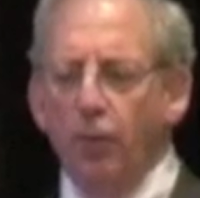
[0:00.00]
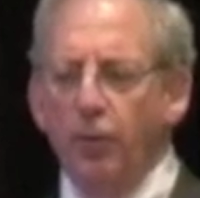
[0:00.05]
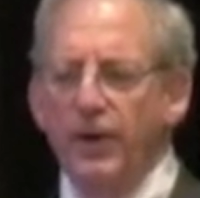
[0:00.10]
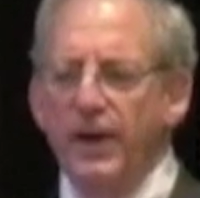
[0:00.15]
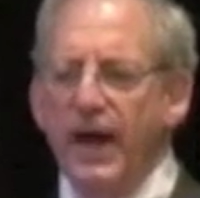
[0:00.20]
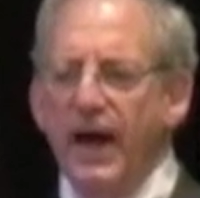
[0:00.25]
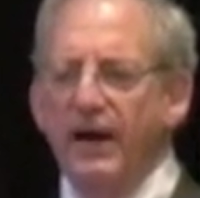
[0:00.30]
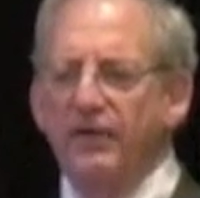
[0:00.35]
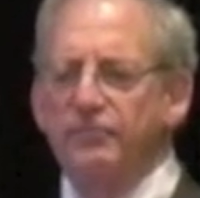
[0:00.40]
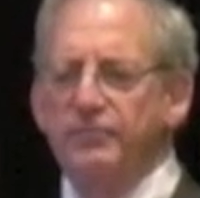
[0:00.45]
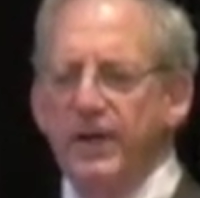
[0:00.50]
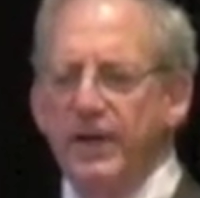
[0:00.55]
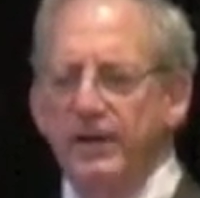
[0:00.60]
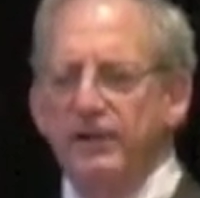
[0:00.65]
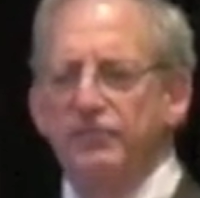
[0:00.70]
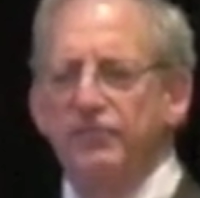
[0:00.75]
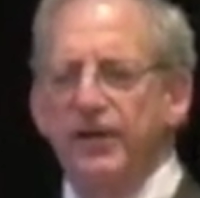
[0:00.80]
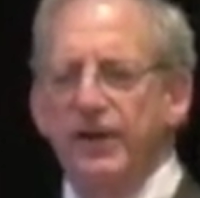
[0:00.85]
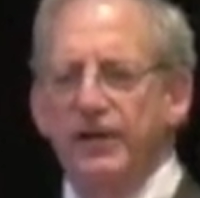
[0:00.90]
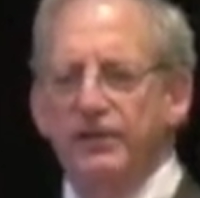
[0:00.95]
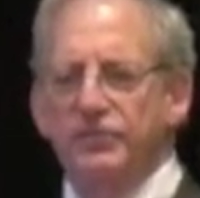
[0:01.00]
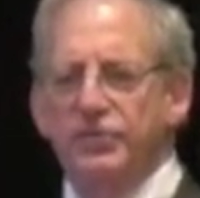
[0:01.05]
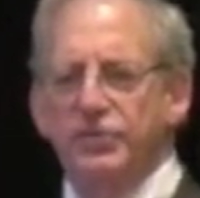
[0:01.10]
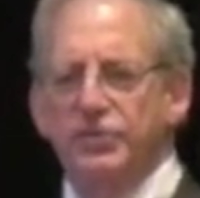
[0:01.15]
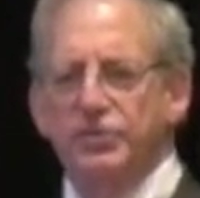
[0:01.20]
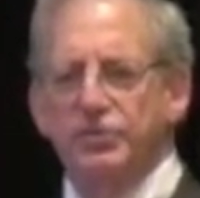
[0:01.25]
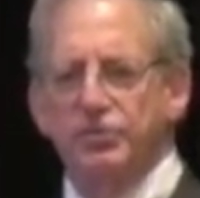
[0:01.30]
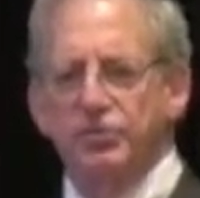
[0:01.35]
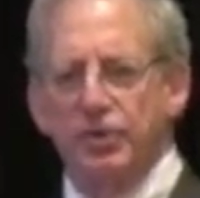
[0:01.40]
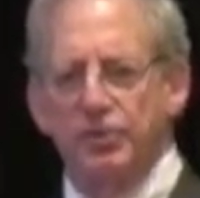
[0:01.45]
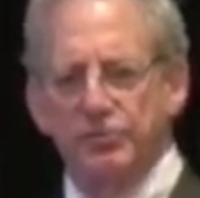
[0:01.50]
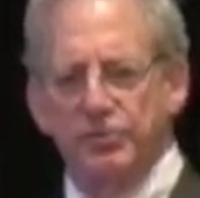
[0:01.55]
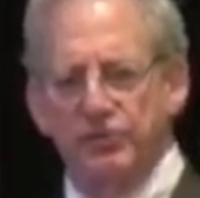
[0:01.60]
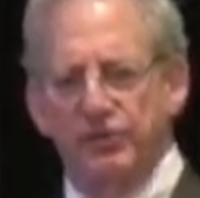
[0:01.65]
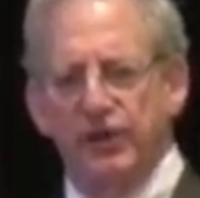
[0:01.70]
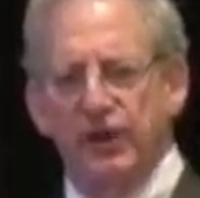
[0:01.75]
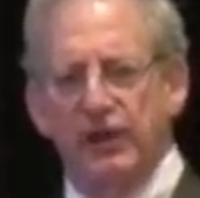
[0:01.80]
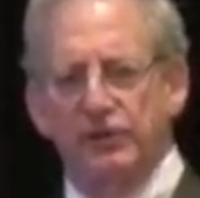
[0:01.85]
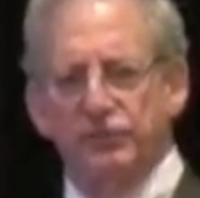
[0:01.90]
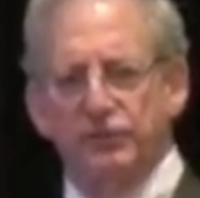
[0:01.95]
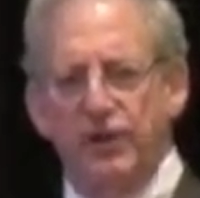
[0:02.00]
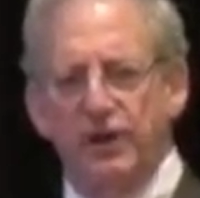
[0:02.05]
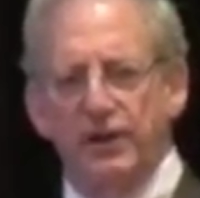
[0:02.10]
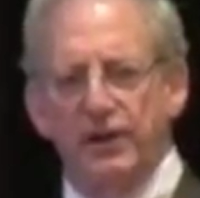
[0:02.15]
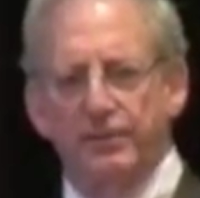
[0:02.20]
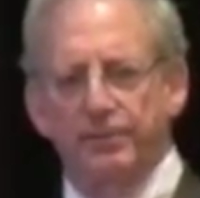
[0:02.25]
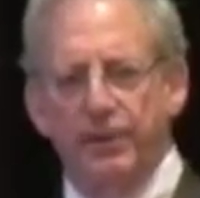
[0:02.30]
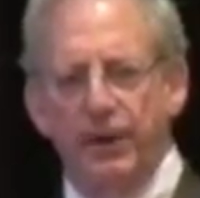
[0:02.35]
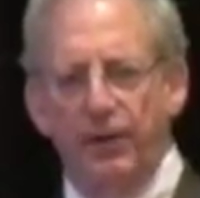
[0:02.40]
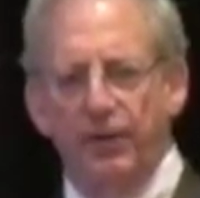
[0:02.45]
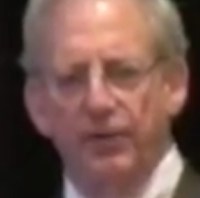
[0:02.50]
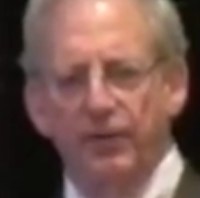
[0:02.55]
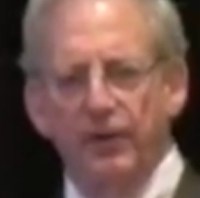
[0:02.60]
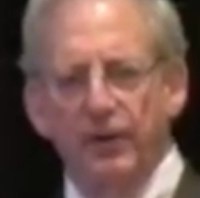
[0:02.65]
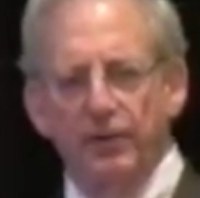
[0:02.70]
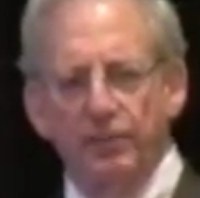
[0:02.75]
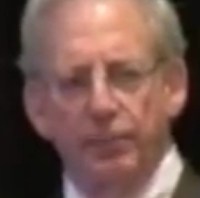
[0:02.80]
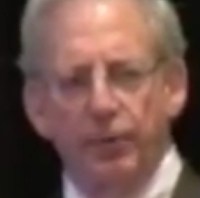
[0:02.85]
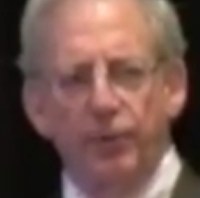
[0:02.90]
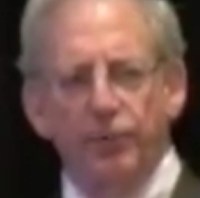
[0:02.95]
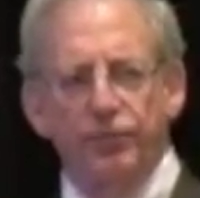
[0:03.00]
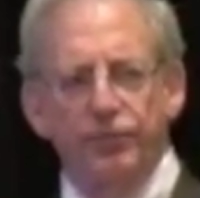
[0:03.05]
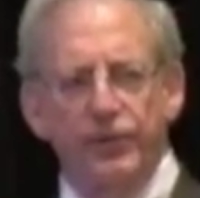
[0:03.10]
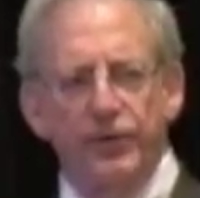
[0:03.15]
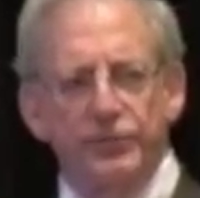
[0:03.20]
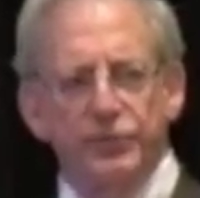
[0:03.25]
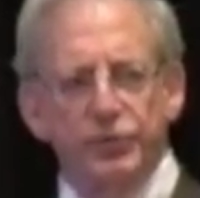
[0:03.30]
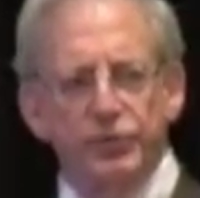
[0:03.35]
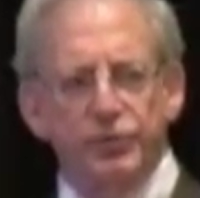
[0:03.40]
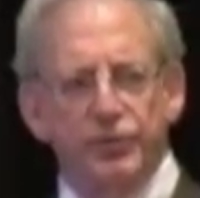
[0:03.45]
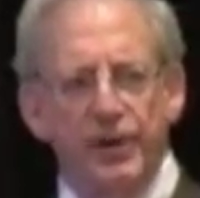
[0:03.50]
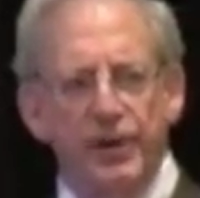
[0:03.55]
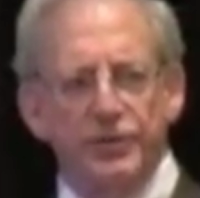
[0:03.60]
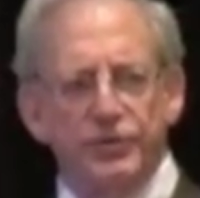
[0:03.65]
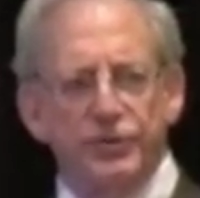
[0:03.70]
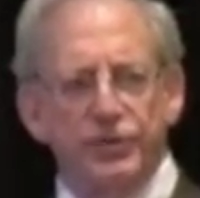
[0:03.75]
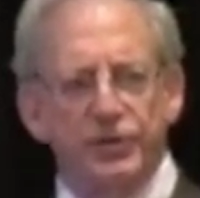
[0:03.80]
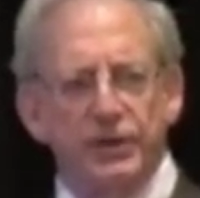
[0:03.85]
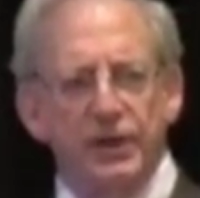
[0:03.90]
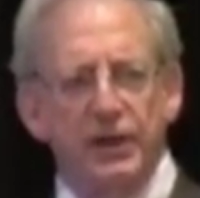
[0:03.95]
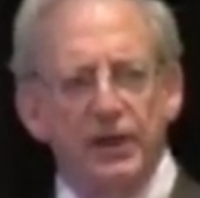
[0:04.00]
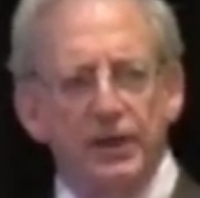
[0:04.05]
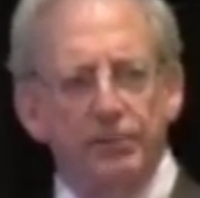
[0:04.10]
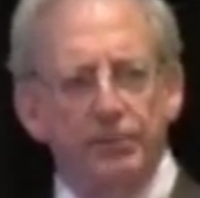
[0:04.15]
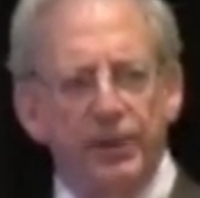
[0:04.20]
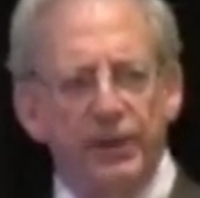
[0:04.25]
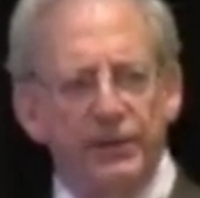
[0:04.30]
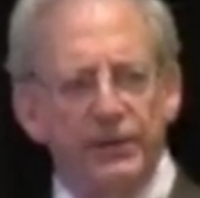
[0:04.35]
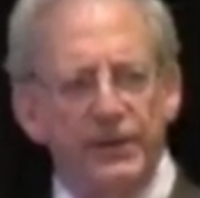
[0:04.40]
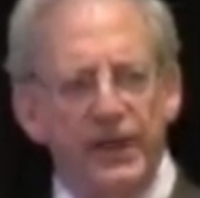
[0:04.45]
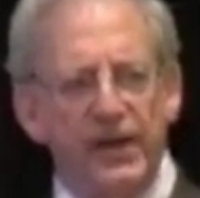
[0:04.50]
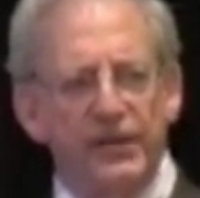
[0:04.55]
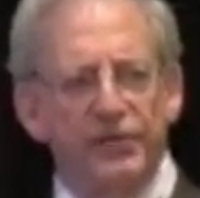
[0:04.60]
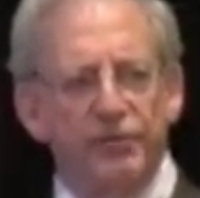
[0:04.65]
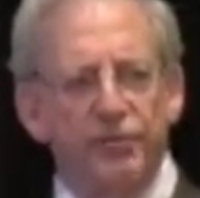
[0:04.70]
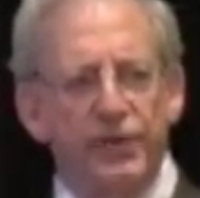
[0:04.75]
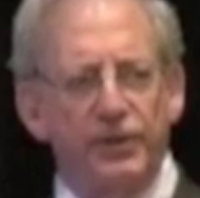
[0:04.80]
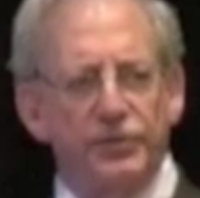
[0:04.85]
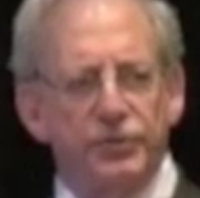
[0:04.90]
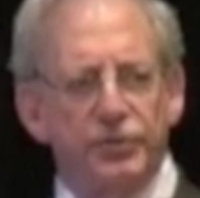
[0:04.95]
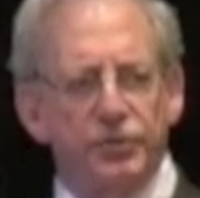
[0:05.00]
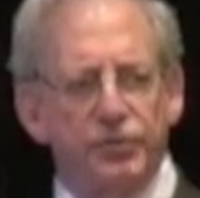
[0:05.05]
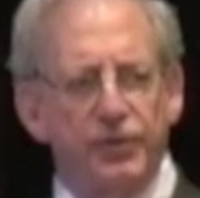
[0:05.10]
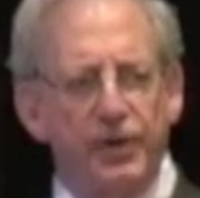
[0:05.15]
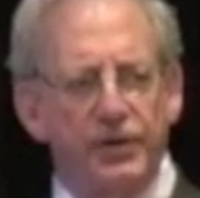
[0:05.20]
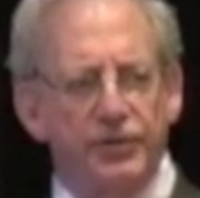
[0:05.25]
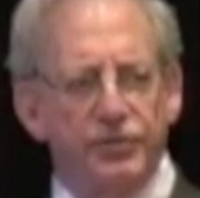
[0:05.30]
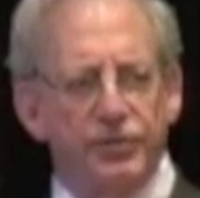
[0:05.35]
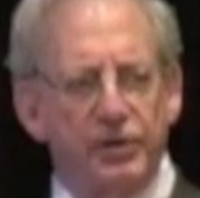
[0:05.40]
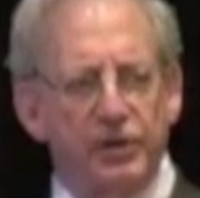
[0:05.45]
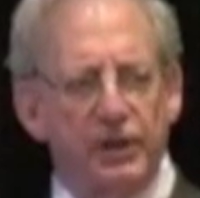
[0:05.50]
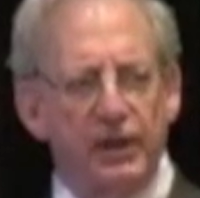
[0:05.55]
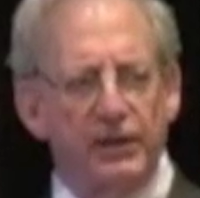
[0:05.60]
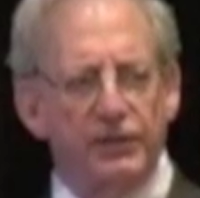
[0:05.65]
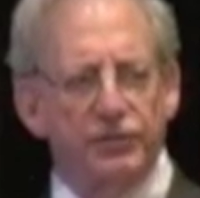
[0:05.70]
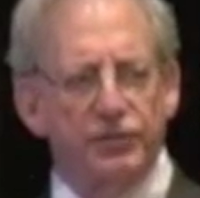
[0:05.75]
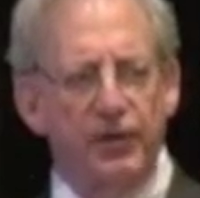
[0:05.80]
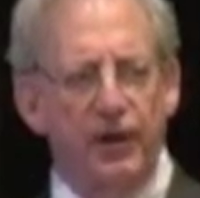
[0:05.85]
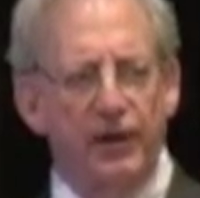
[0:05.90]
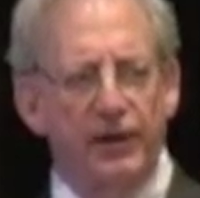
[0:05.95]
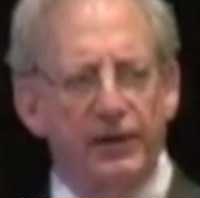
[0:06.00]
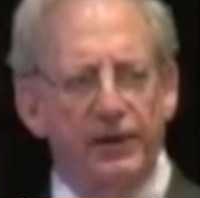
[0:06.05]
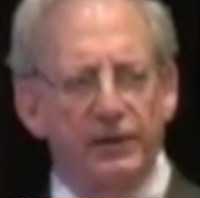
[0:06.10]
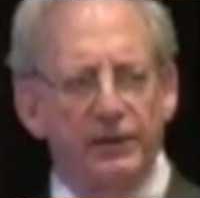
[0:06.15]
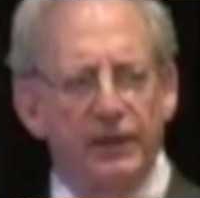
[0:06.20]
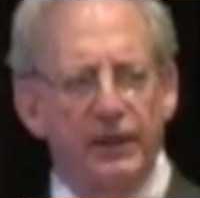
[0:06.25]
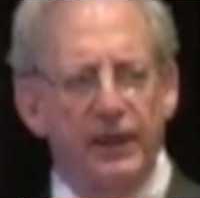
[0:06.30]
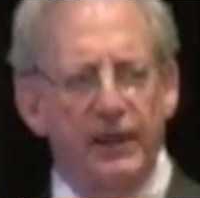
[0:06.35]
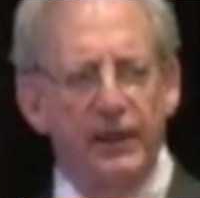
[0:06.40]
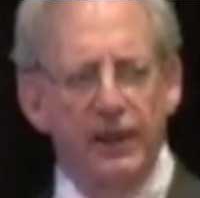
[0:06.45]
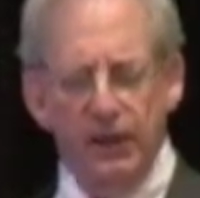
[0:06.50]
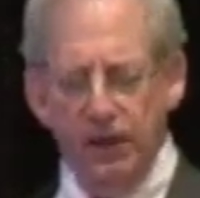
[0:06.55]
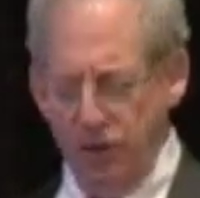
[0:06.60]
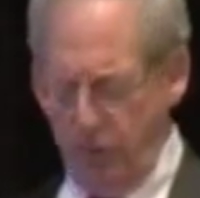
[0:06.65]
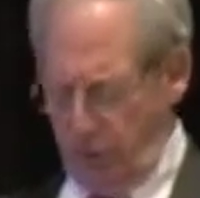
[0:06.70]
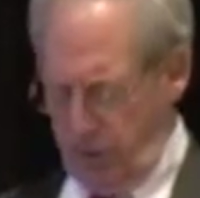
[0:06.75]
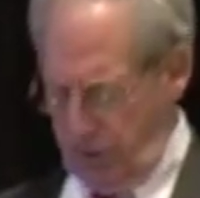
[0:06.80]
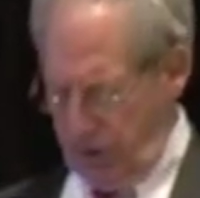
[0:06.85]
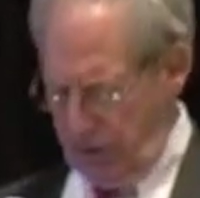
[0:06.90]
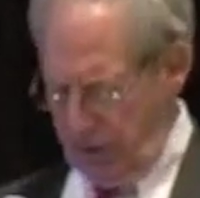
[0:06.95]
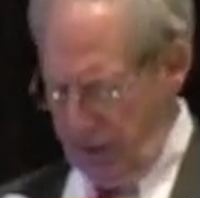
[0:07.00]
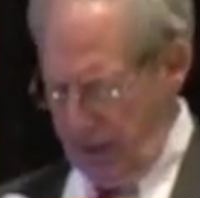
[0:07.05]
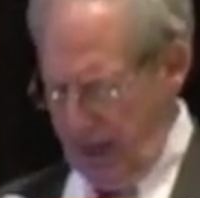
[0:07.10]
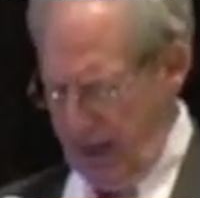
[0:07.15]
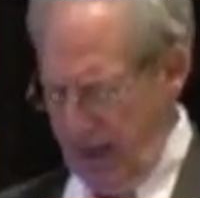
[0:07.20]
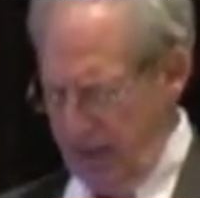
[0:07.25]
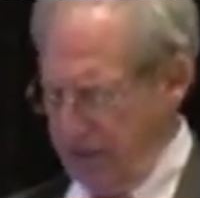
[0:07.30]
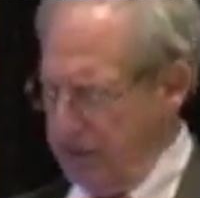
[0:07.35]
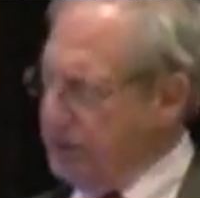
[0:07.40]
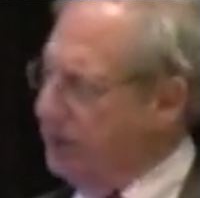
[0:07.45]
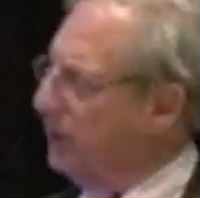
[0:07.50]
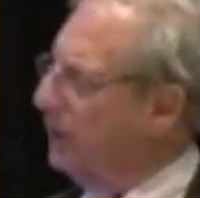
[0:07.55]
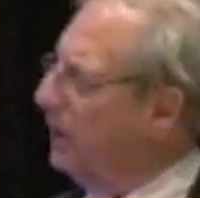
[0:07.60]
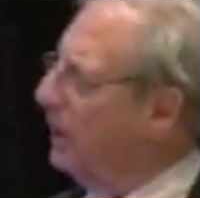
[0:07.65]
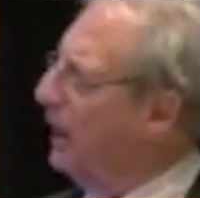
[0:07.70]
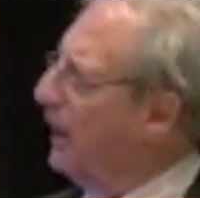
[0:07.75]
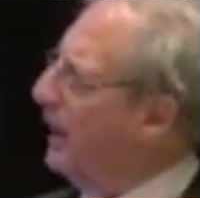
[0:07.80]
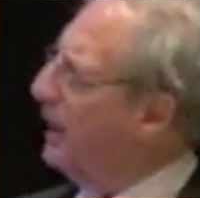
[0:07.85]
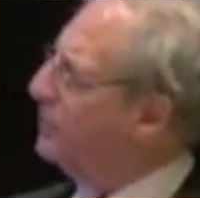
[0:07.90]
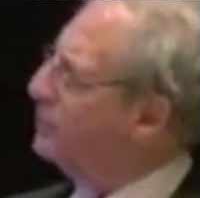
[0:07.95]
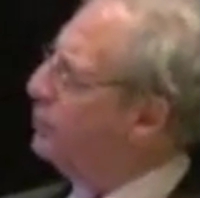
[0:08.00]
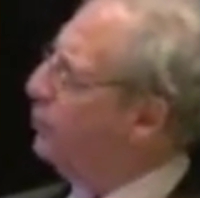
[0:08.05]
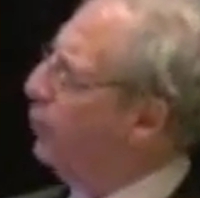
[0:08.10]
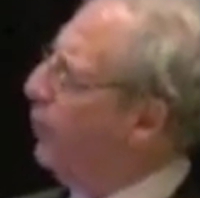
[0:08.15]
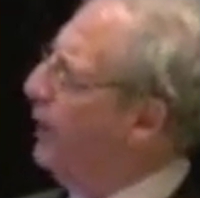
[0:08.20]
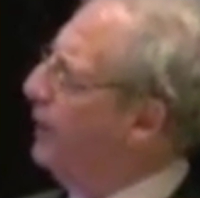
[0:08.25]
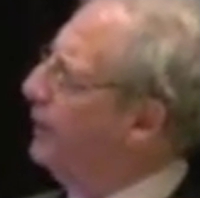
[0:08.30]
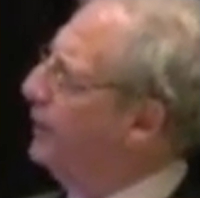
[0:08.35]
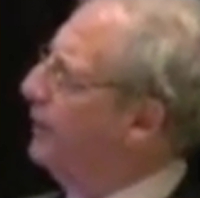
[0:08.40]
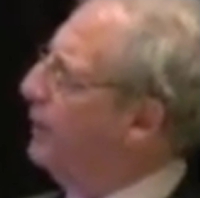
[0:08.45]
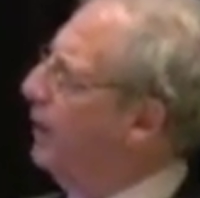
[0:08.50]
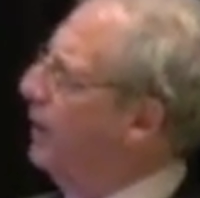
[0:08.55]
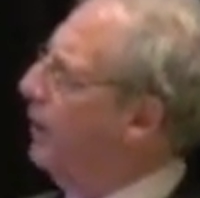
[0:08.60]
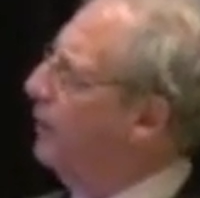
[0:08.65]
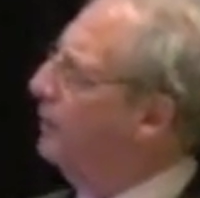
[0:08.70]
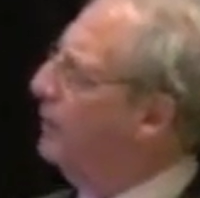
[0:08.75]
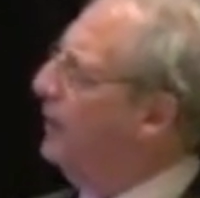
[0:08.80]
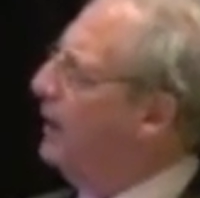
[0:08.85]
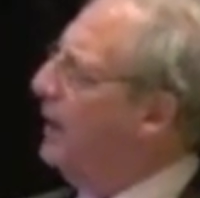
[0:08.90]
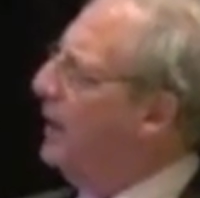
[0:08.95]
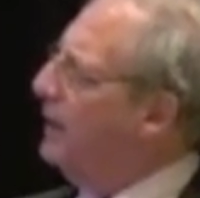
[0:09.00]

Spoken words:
We have made advances in terms of electronic birth registration, but death registration electronically really has a way to go.